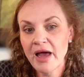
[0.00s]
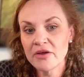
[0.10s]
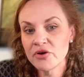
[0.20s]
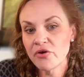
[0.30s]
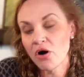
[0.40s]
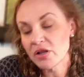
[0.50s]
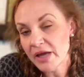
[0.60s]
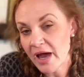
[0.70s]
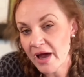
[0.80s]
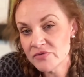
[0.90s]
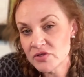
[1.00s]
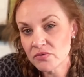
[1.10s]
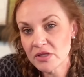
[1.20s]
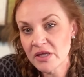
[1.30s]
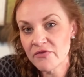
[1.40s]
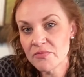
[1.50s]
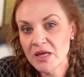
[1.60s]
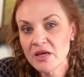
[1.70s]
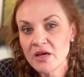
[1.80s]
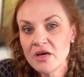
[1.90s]
you're all I have, don't leave
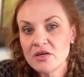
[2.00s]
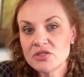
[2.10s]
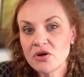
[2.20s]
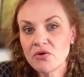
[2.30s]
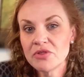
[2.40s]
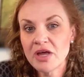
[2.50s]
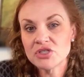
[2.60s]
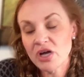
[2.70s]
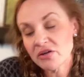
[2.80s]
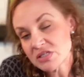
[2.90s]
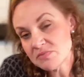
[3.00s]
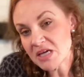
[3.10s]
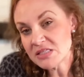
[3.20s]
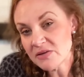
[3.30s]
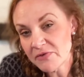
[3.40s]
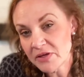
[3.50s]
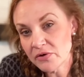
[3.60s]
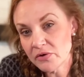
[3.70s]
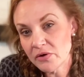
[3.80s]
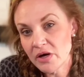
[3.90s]
me. So that child is made to
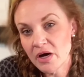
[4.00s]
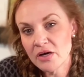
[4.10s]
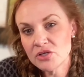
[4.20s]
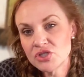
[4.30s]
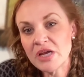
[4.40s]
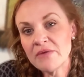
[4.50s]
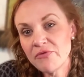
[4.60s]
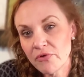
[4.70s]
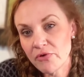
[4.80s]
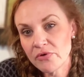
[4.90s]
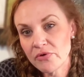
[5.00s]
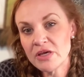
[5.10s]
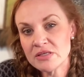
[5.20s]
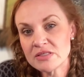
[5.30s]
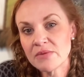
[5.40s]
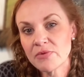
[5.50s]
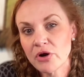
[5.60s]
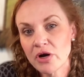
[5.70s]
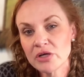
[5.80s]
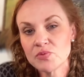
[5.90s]
feel shameful in some
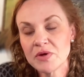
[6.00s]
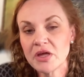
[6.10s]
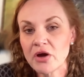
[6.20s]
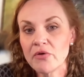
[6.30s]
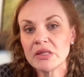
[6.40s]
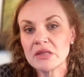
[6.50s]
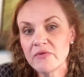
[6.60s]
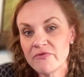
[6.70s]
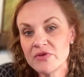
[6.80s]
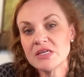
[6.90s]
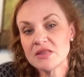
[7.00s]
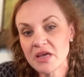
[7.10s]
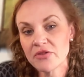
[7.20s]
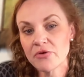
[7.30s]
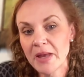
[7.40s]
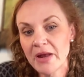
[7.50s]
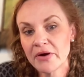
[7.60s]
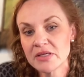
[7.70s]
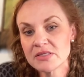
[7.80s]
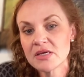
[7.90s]
regards when they go and visit the other
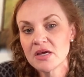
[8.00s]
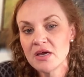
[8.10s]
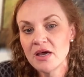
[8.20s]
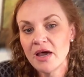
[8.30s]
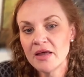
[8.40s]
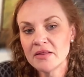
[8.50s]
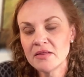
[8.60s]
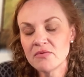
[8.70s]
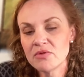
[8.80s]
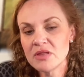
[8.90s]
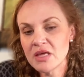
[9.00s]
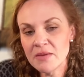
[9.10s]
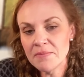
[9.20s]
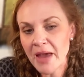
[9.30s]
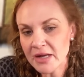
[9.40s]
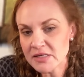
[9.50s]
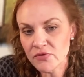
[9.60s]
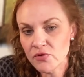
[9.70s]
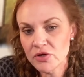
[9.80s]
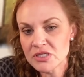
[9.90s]
parent. And the impact, of
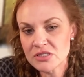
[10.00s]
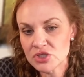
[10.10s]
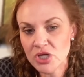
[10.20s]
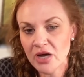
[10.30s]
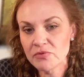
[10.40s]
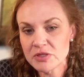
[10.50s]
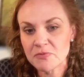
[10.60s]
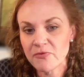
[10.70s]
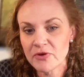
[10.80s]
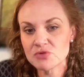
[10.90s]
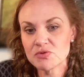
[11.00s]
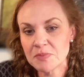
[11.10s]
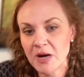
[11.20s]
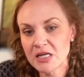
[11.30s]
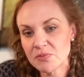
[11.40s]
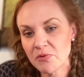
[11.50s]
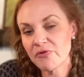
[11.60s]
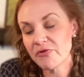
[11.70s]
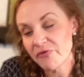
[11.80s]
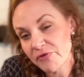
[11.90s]
course, is the child feels responsible
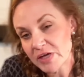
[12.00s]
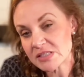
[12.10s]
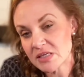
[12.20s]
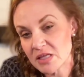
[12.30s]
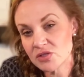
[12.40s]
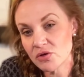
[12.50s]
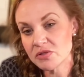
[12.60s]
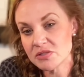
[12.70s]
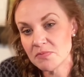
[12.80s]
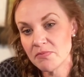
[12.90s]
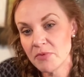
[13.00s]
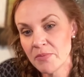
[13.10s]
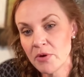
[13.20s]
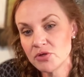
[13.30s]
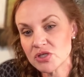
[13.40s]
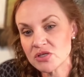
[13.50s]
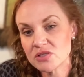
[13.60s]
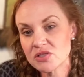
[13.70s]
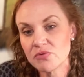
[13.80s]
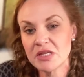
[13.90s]
for fixing the adult's emotions.
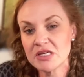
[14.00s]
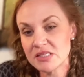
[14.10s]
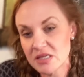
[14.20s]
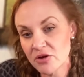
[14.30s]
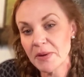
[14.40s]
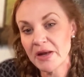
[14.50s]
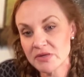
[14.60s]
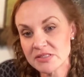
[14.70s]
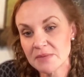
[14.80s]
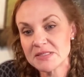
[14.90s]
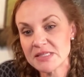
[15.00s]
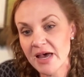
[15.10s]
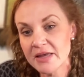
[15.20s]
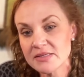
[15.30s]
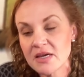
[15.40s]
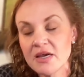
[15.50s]
So when they see their parents upset,